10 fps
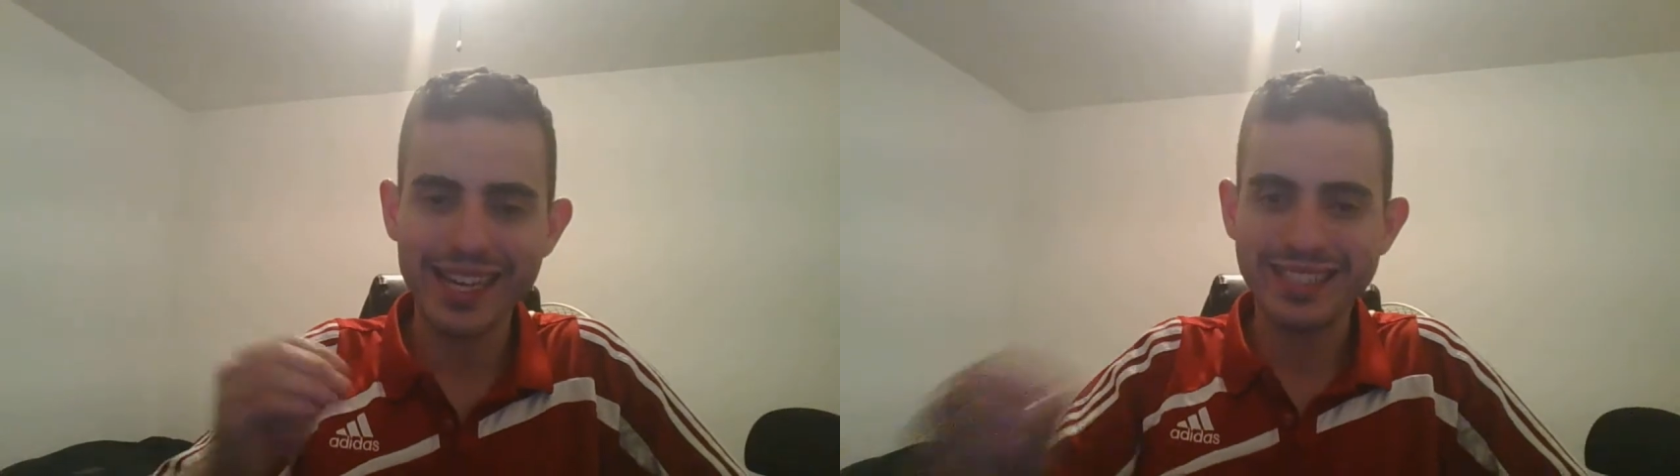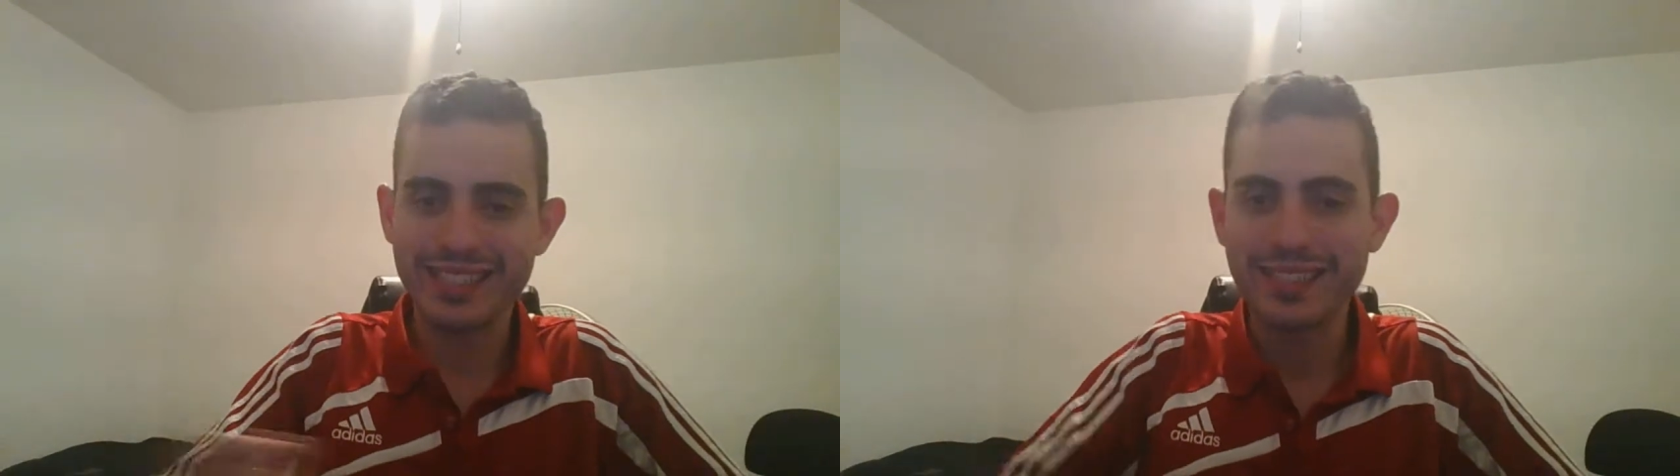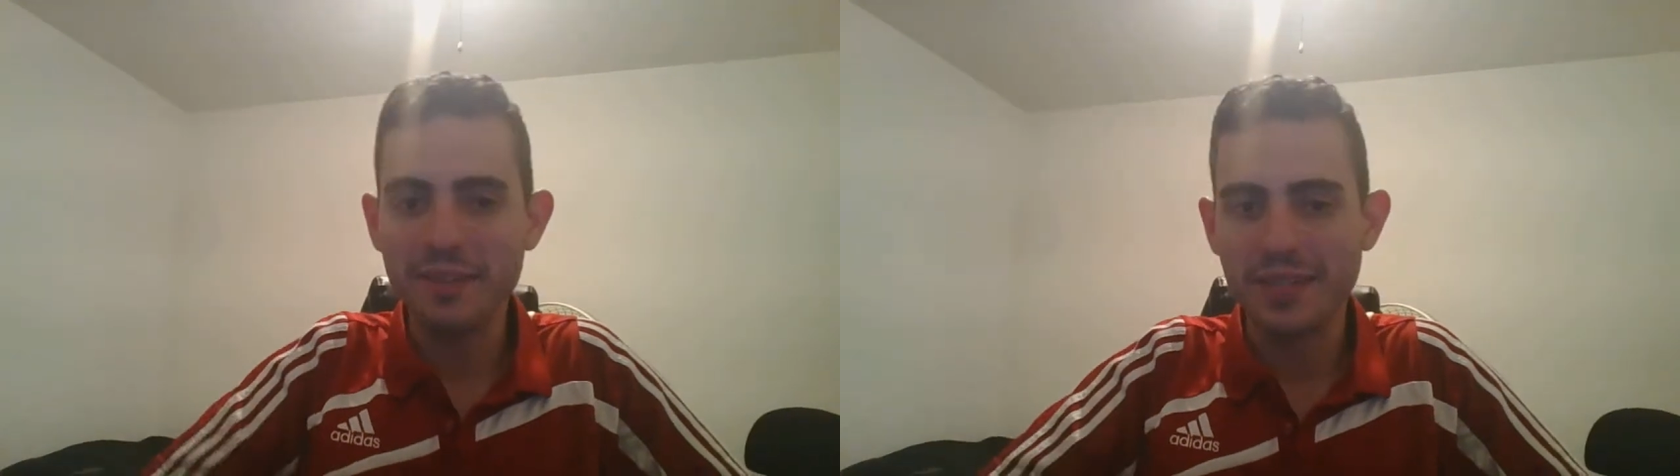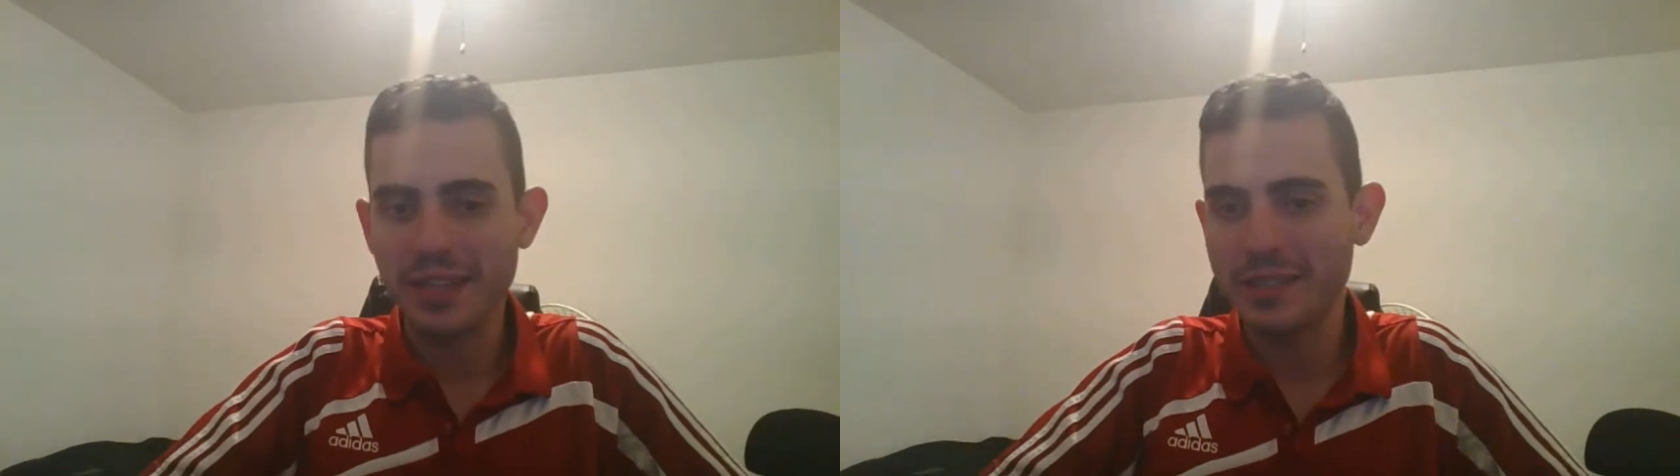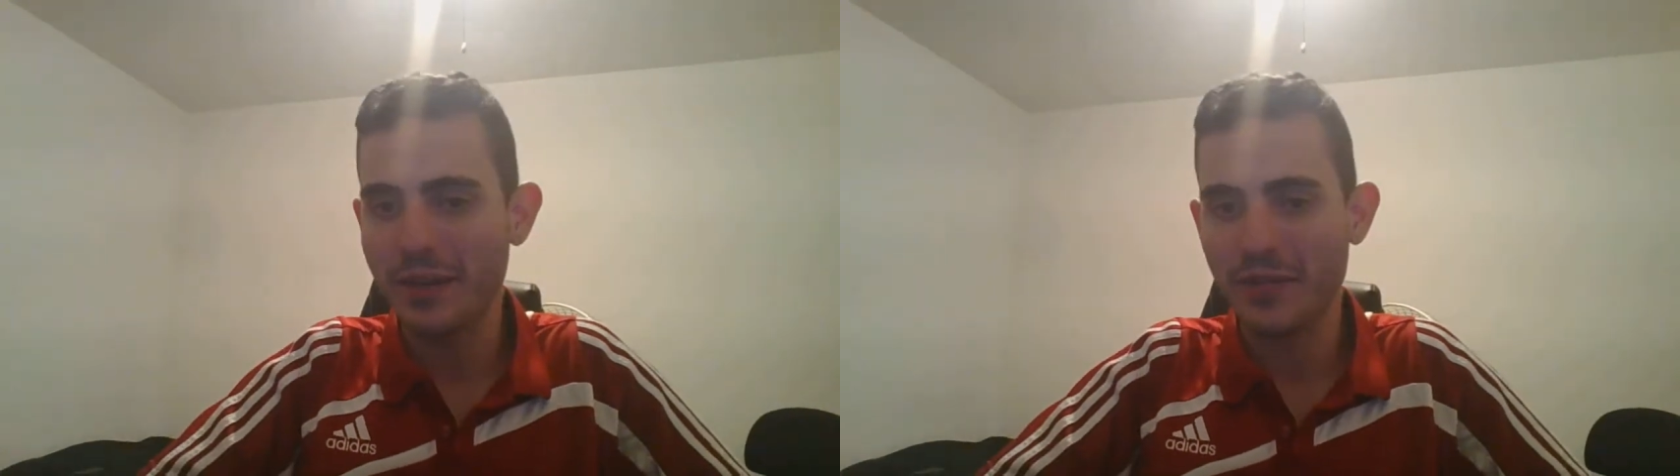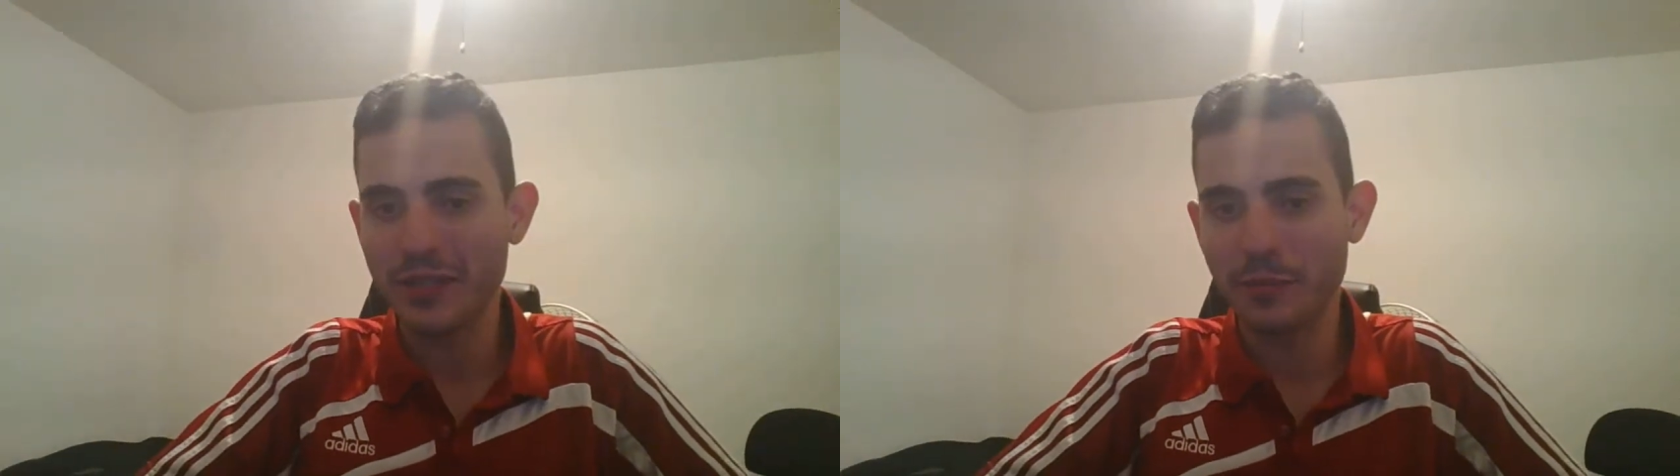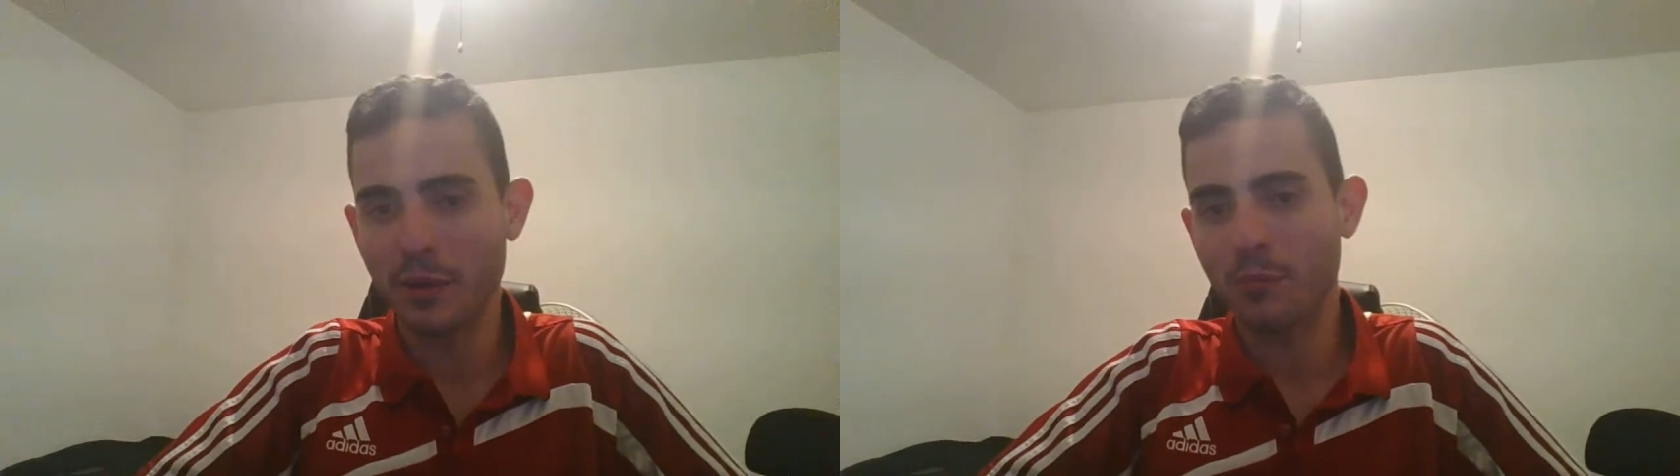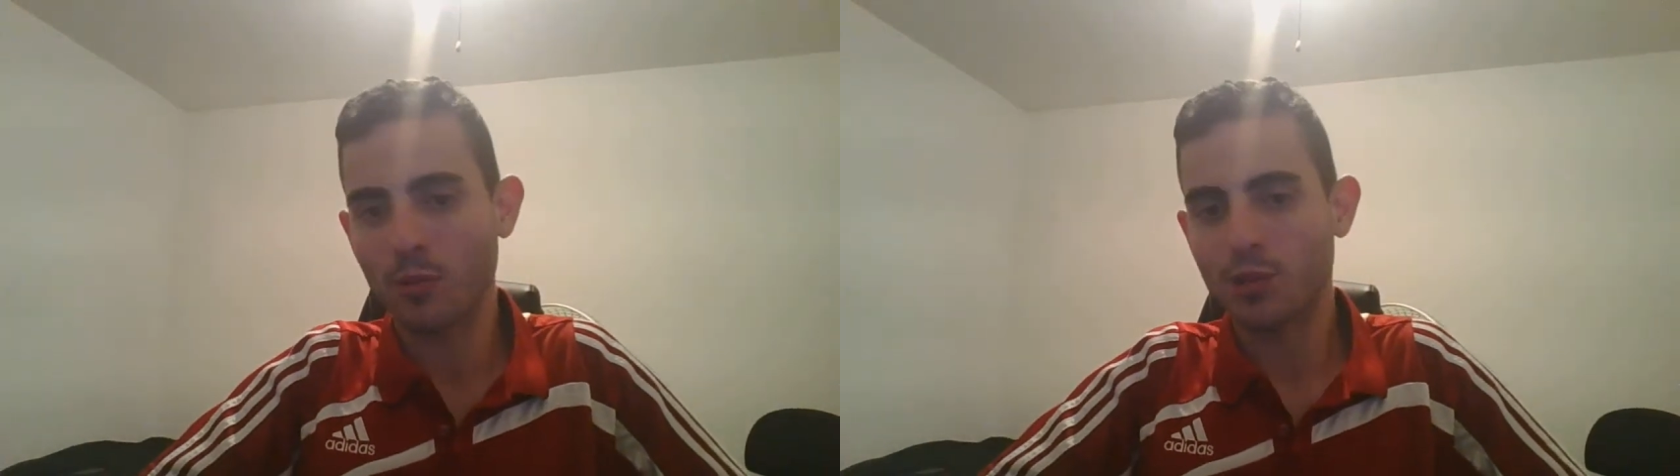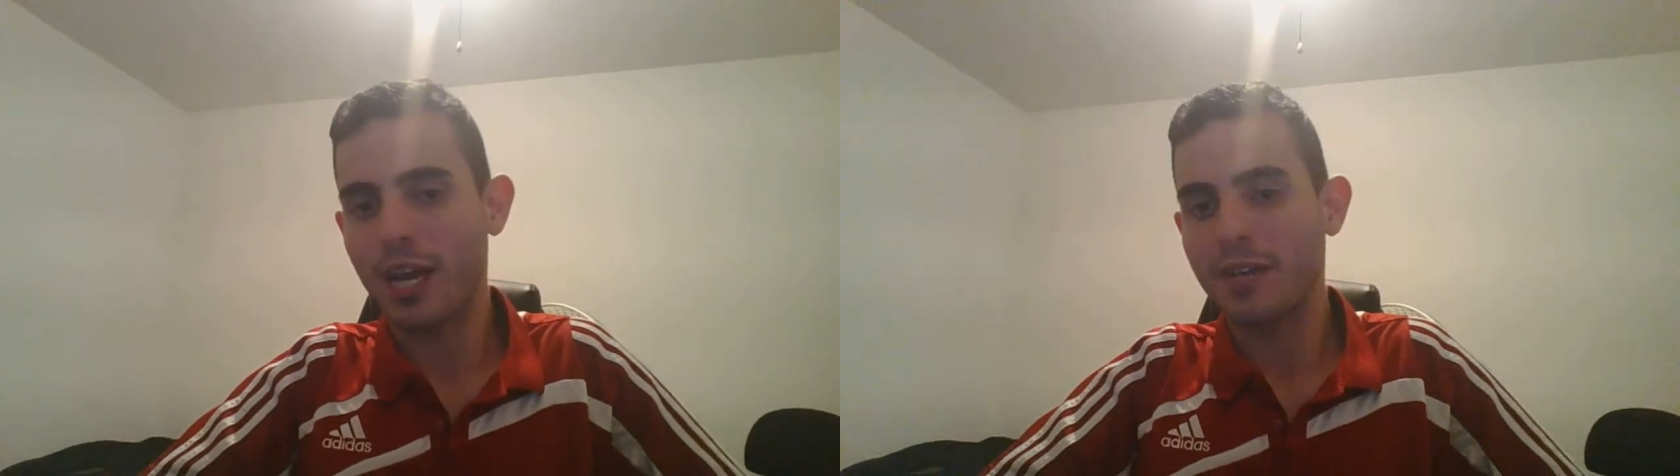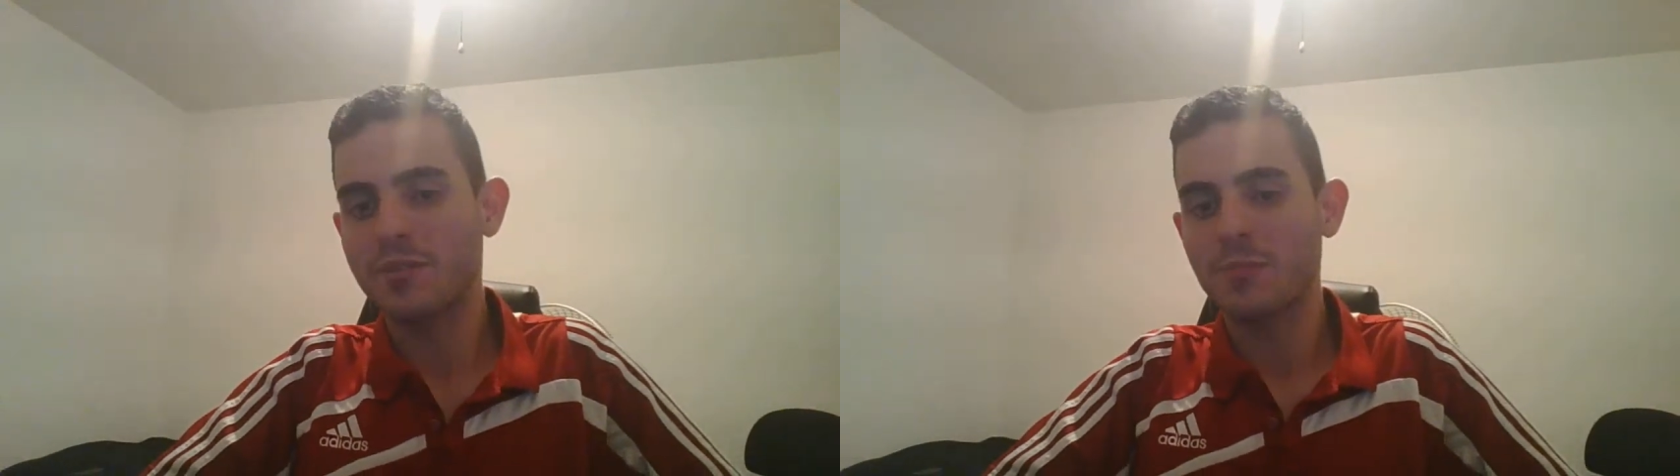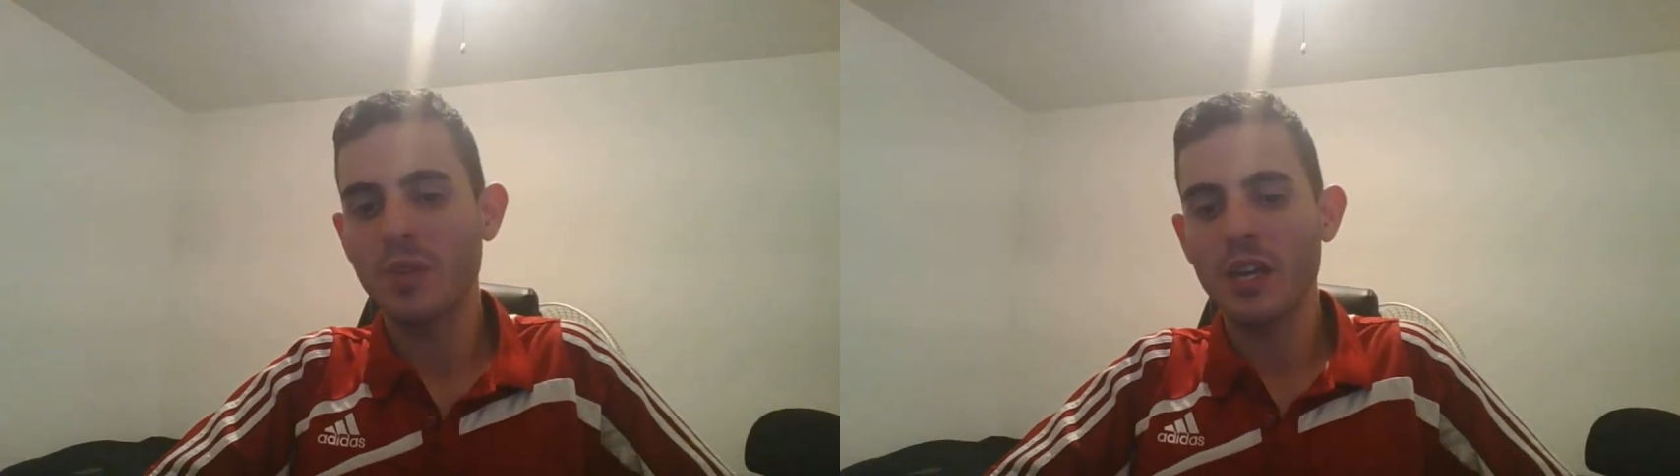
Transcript: a significant difference in people's lives.